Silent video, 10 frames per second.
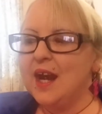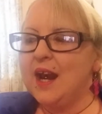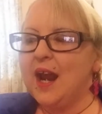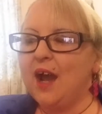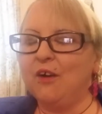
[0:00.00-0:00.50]

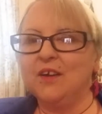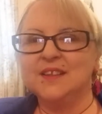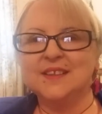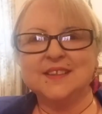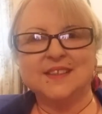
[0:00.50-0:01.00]
Now,
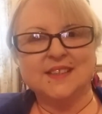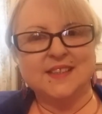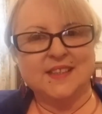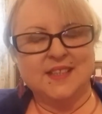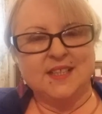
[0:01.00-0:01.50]

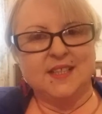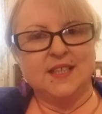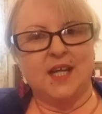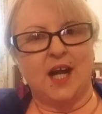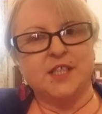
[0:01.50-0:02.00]

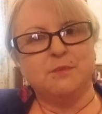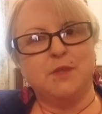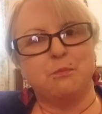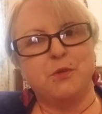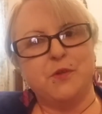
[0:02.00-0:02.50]
item
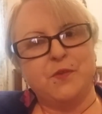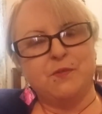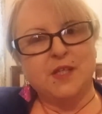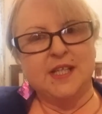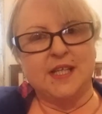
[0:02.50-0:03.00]
number
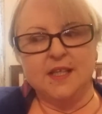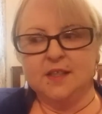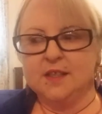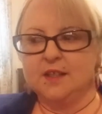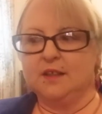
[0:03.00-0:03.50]
3.
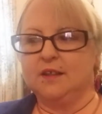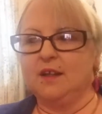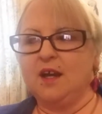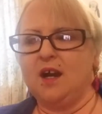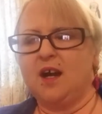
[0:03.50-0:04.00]

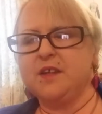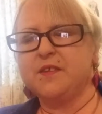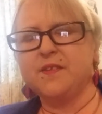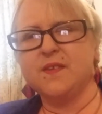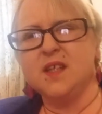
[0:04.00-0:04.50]
I
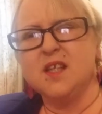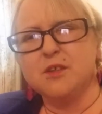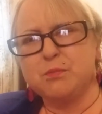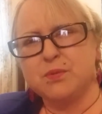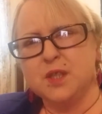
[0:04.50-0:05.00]
think
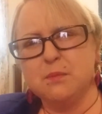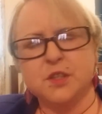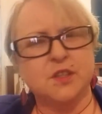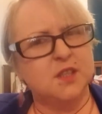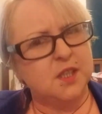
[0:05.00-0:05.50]
I've pretty
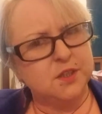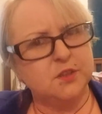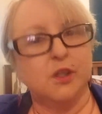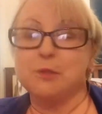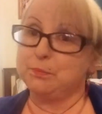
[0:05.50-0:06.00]
much touched
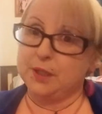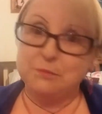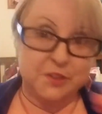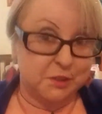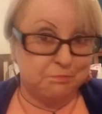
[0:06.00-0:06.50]
on it, but I'm
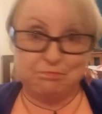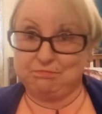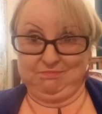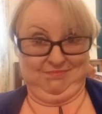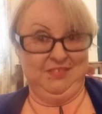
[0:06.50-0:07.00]
just going
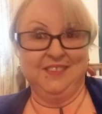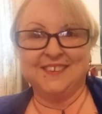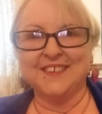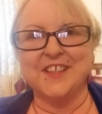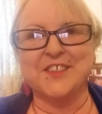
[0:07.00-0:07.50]
to
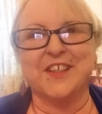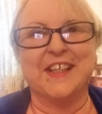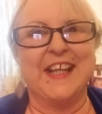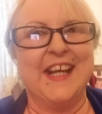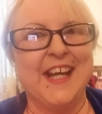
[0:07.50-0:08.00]
touch on it
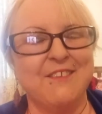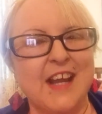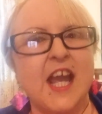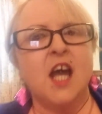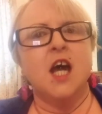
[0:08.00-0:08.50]
again
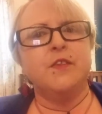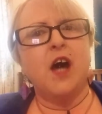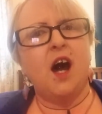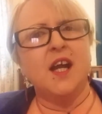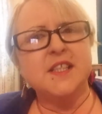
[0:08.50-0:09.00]
anyway. The
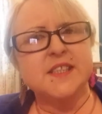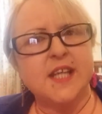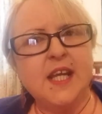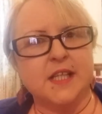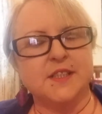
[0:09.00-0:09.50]
high
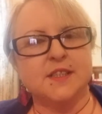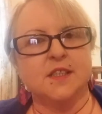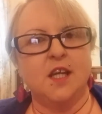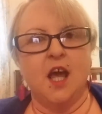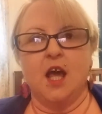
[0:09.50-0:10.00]
stakes,
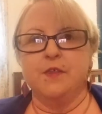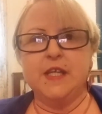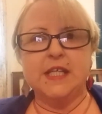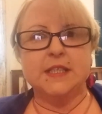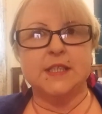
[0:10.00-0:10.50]

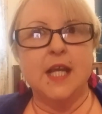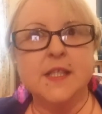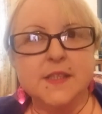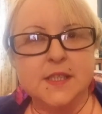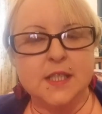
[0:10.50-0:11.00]
the
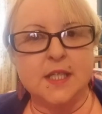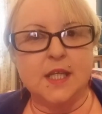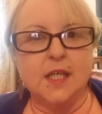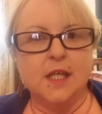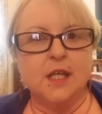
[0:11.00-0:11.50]
intensity.